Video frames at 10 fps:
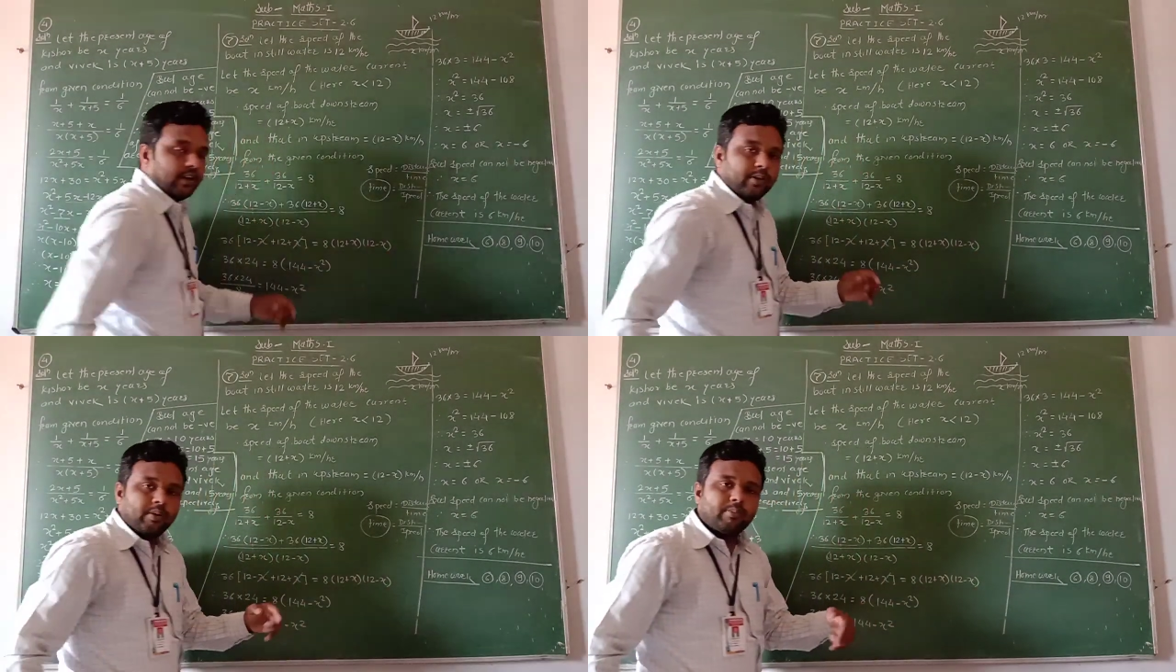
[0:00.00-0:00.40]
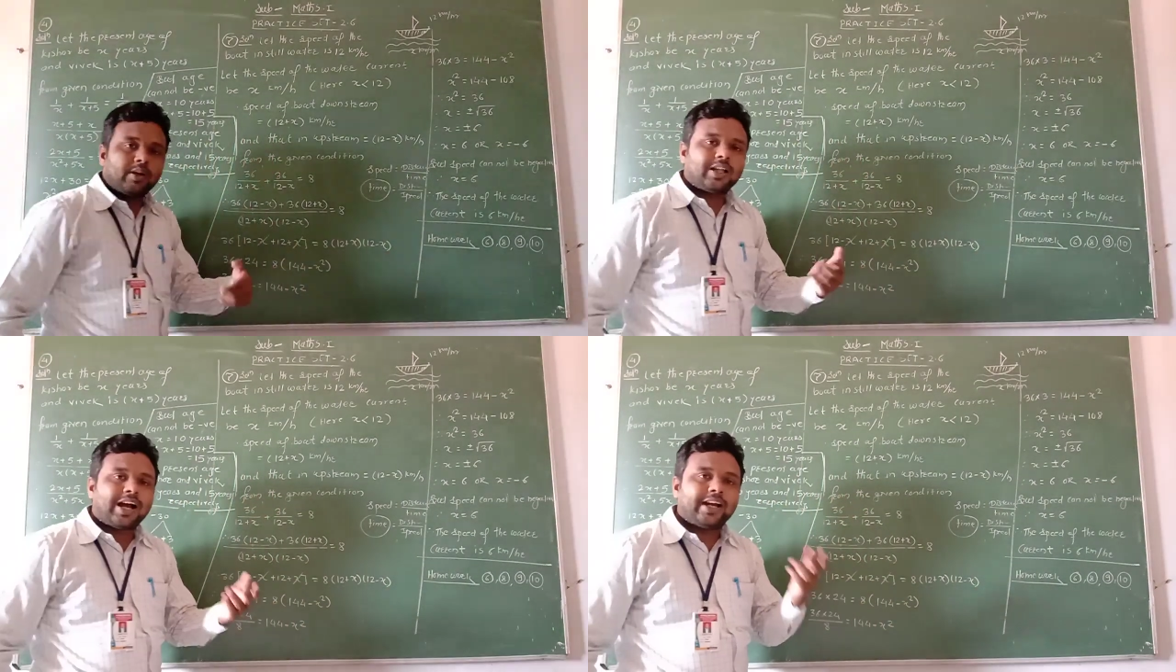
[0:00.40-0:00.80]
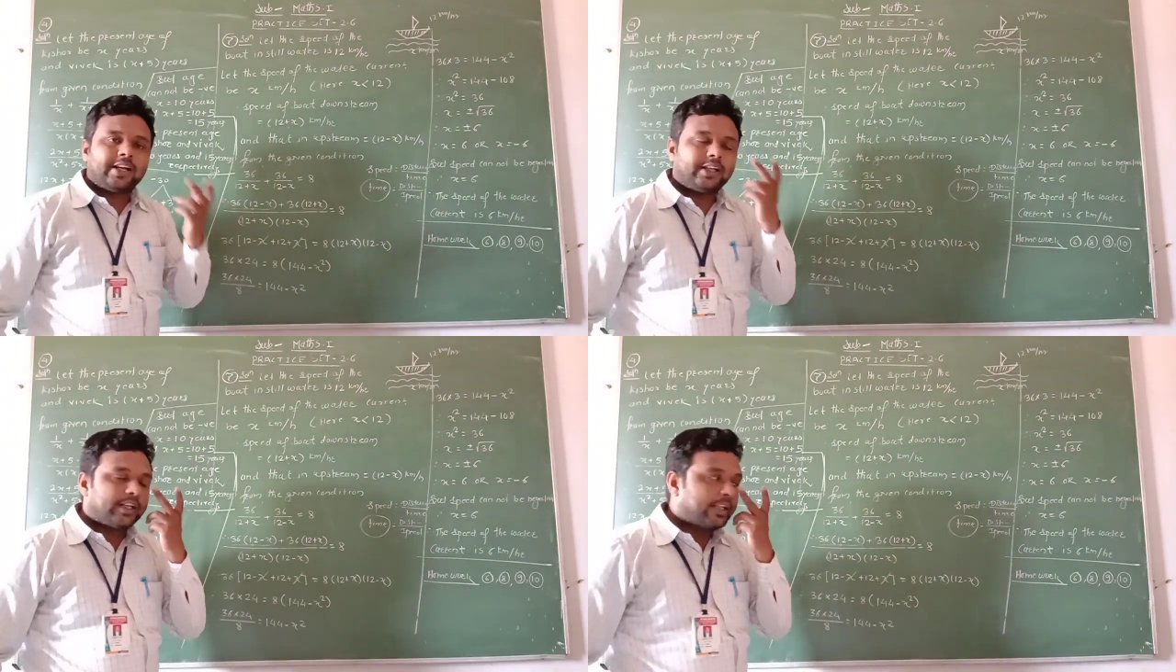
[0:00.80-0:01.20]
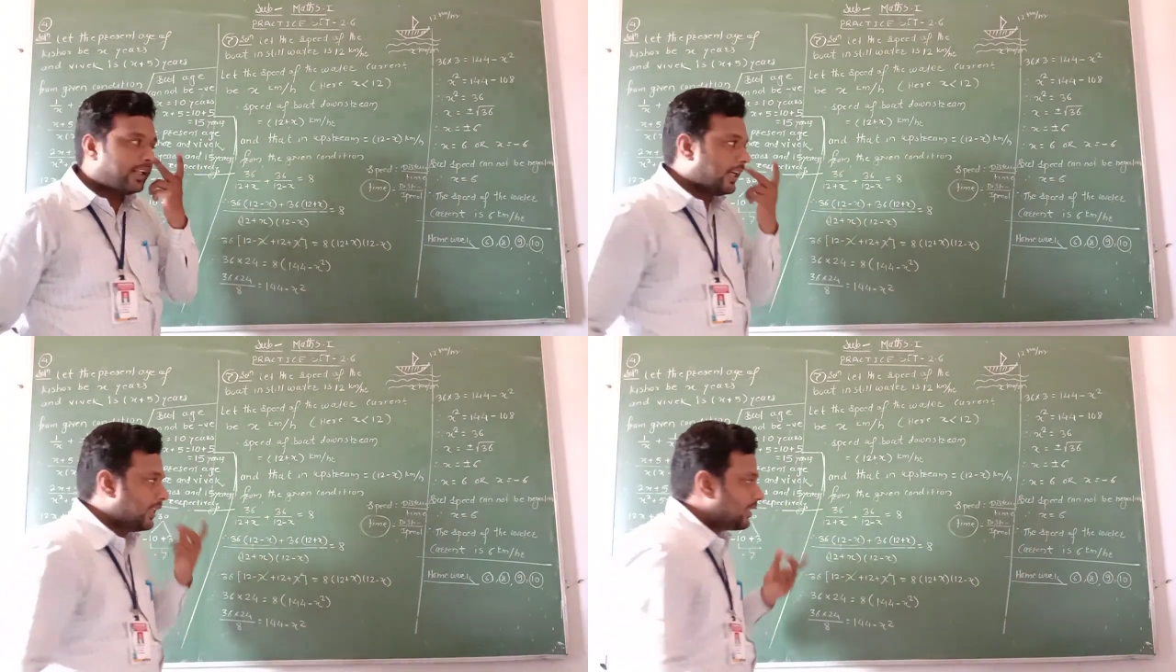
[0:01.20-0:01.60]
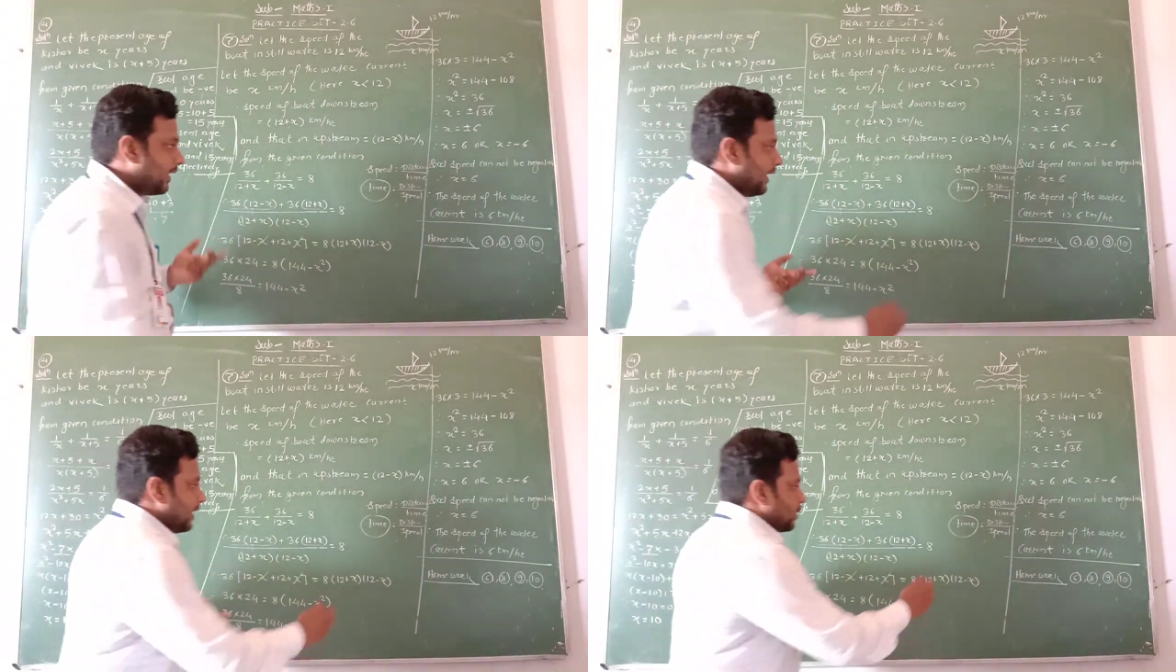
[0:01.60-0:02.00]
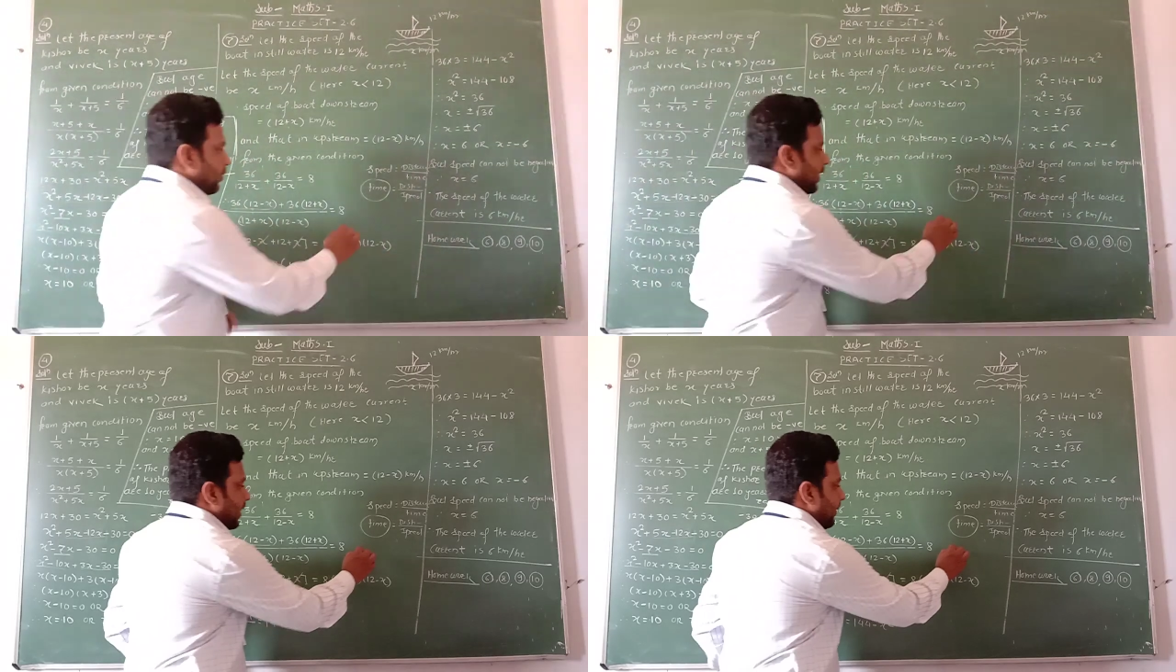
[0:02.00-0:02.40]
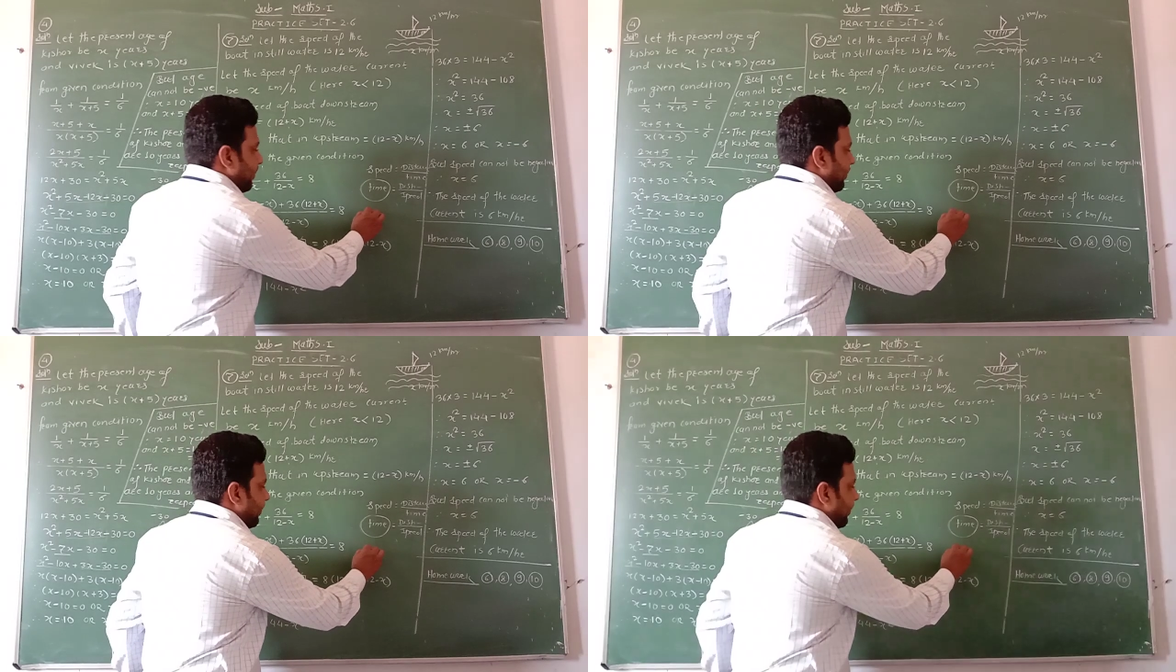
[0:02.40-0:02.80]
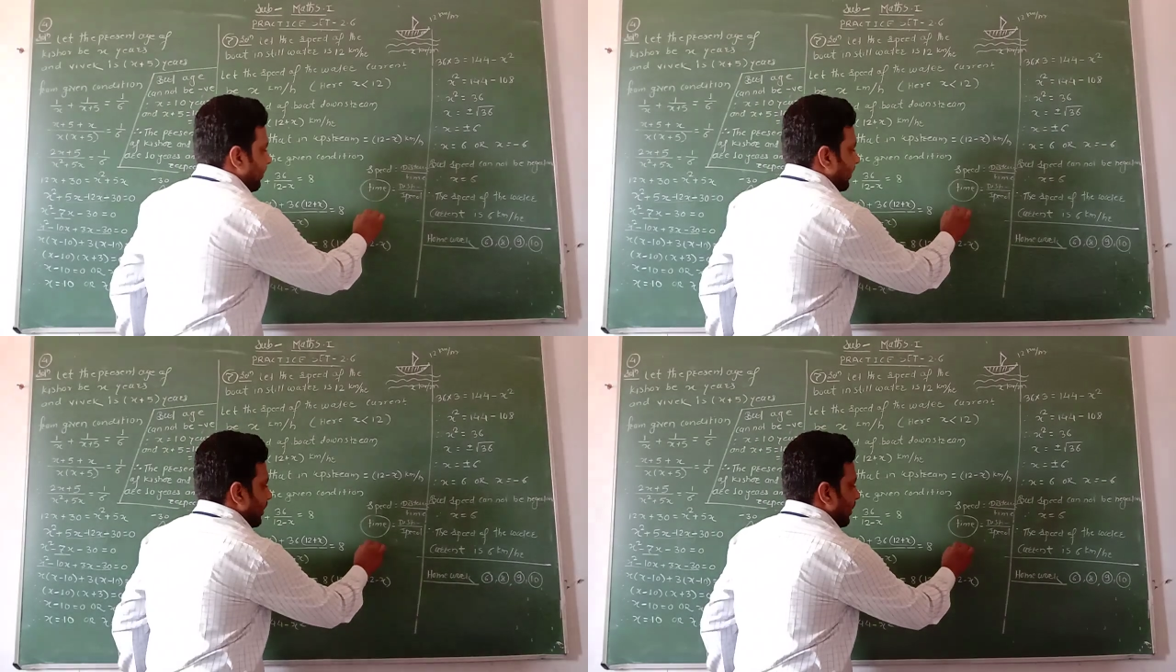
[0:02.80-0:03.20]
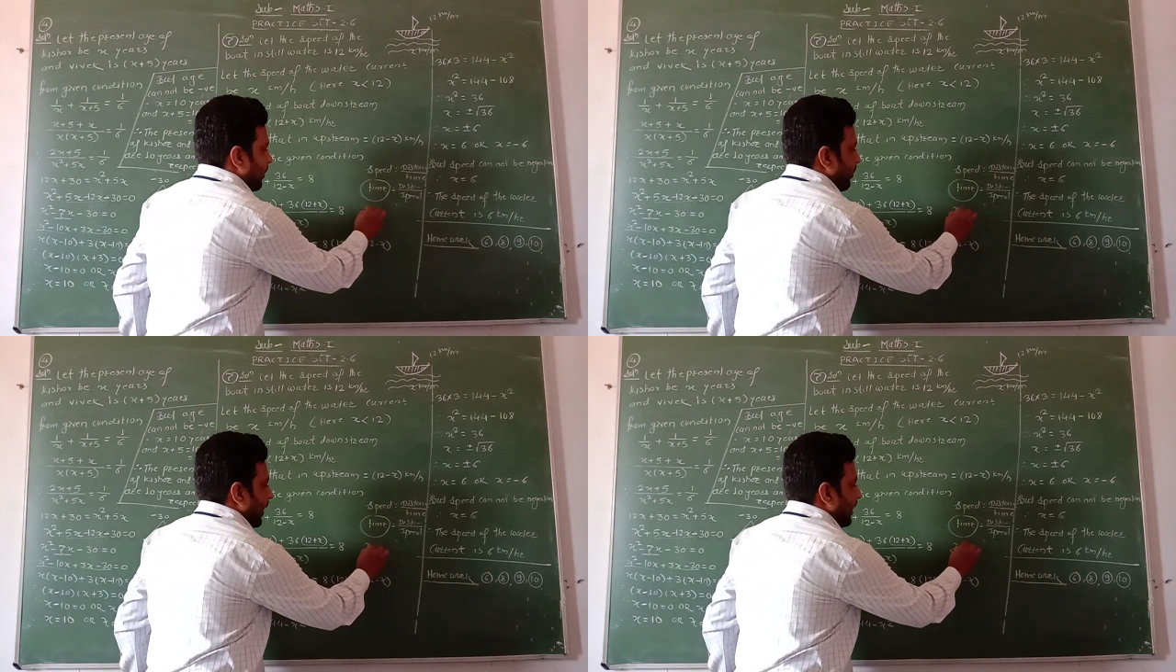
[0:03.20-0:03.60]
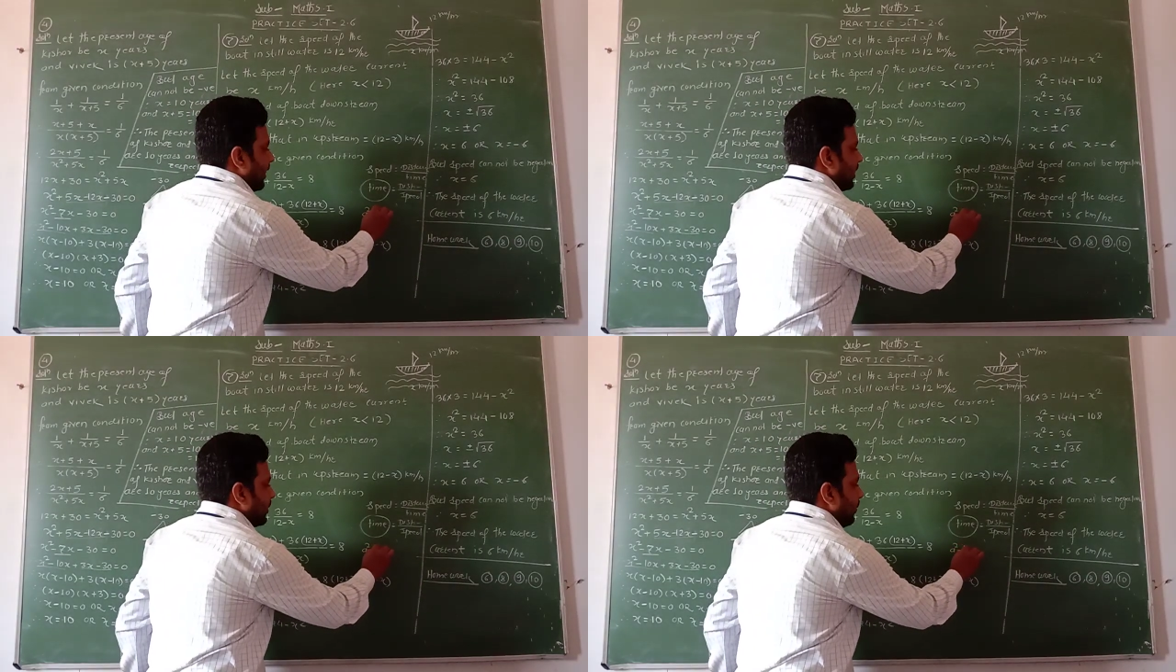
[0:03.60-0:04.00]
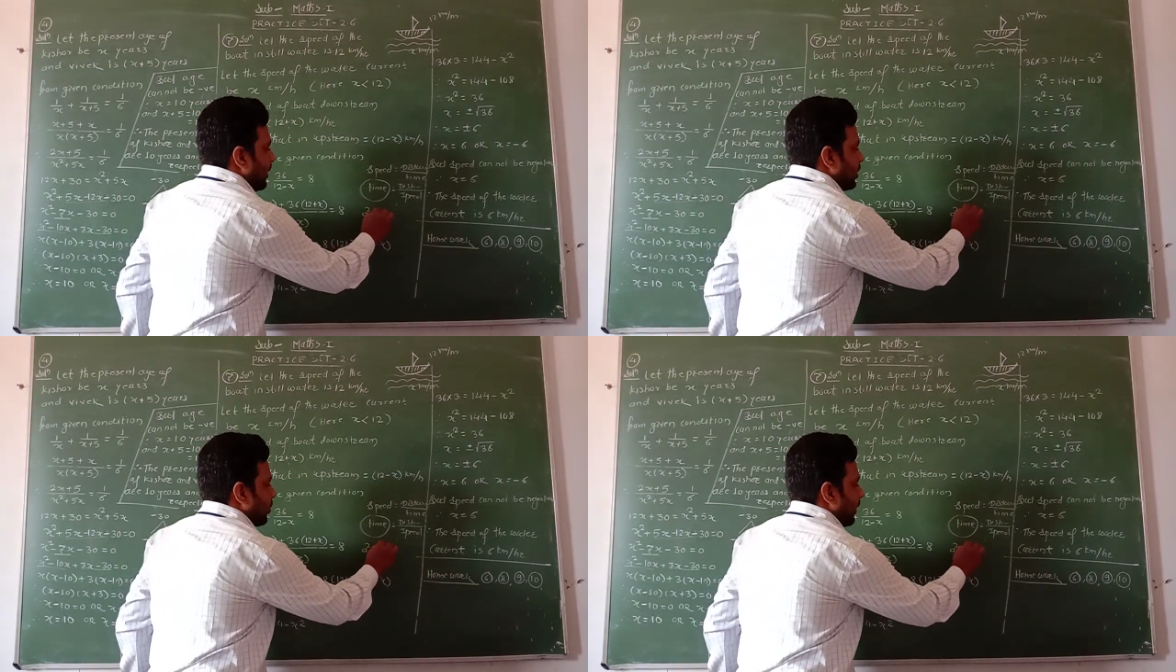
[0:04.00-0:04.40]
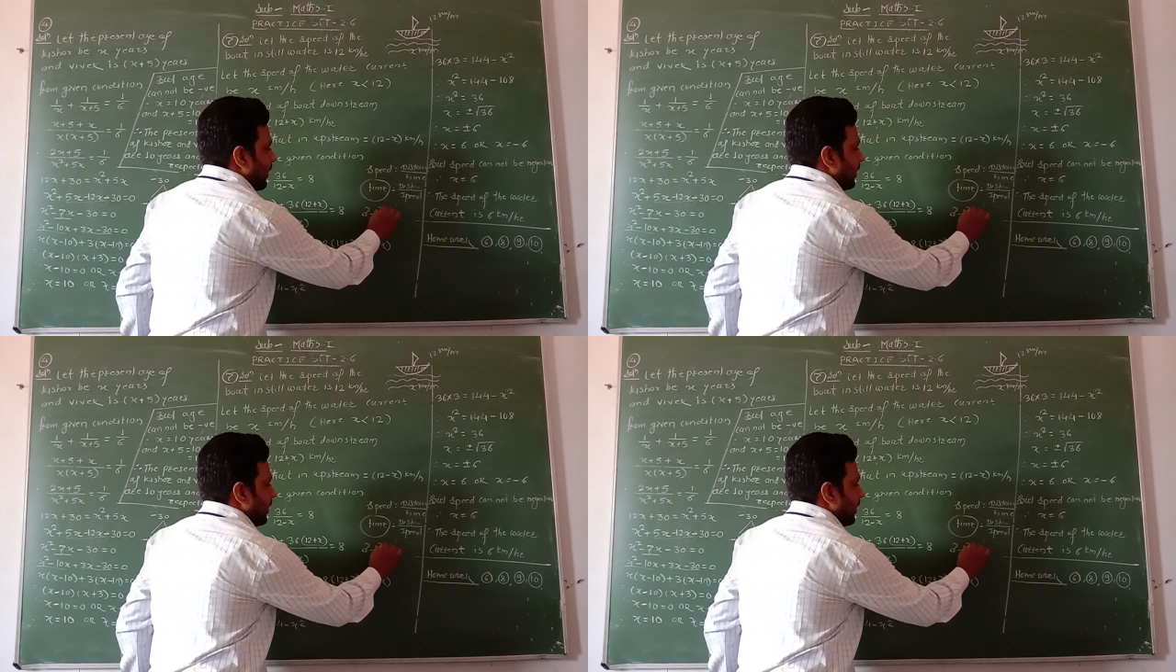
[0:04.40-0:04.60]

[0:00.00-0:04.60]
Remember the identity, that is a square minus b square.